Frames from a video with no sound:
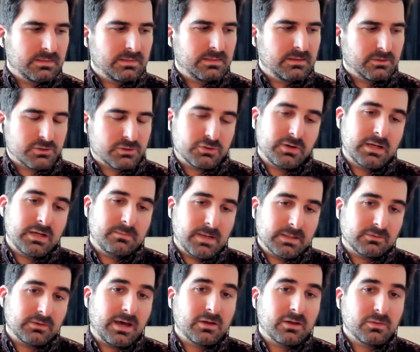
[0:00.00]
they're trained
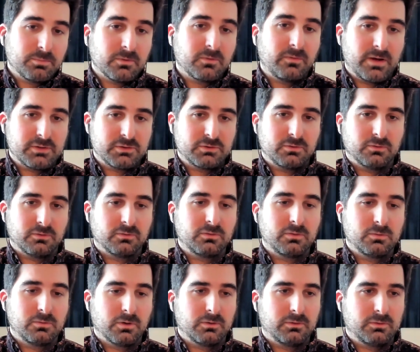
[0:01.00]
mental health professionals
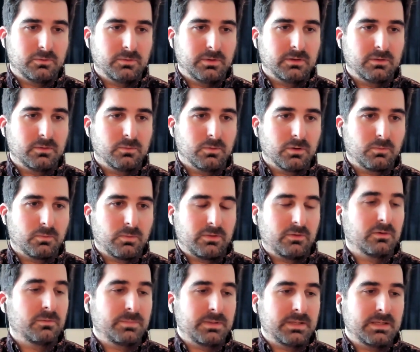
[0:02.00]
who are doing the work, whether
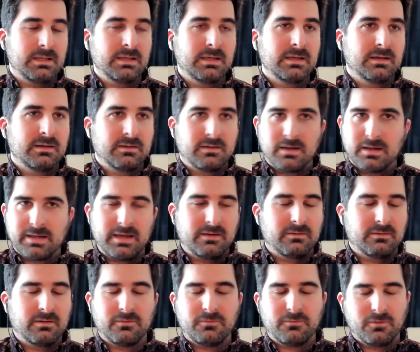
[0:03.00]
it be, again,
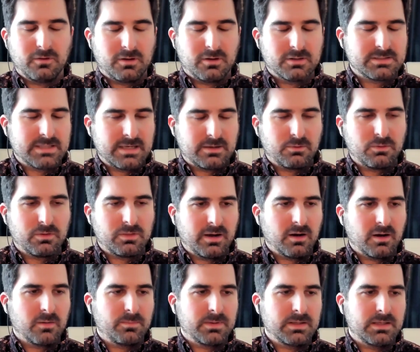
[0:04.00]
a full-on
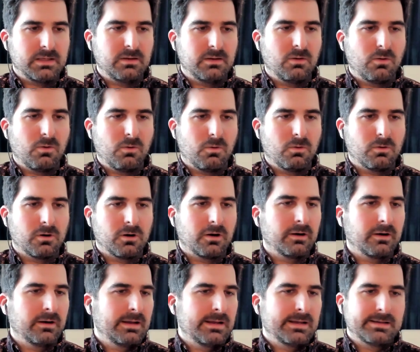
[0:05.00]
psychotherapy
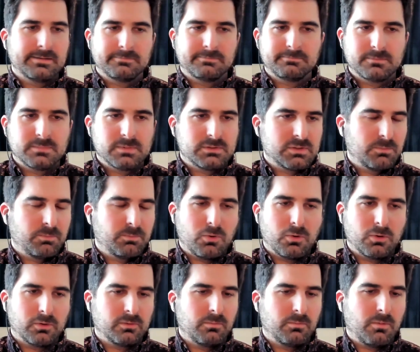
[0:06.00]
or
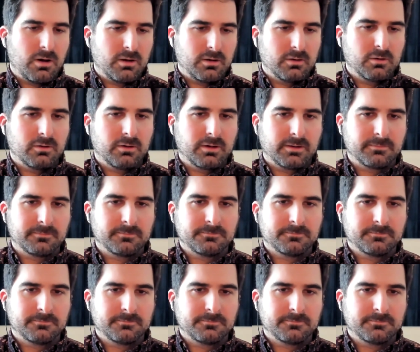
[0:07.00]
support or monitoring.